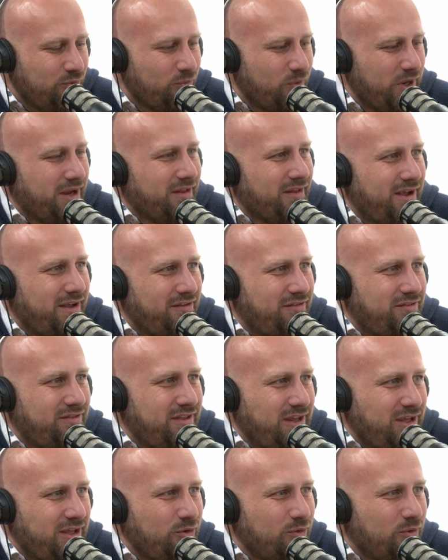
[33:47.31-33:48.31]
realize
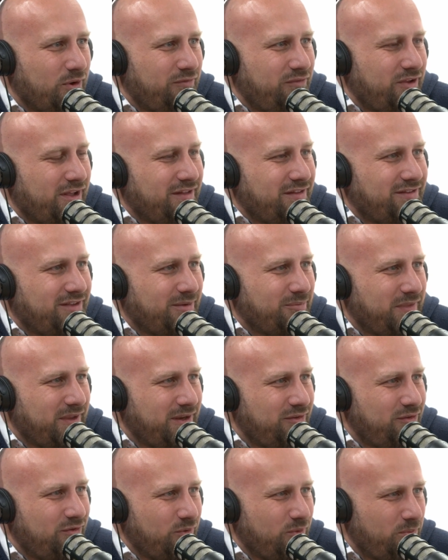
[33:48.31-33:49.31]
that you have done
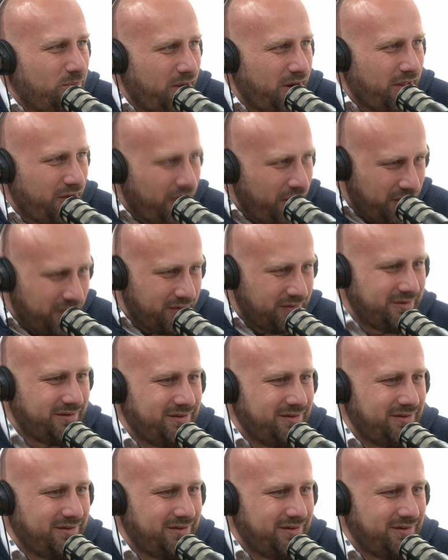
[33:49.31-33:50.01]
something to a mm. brother.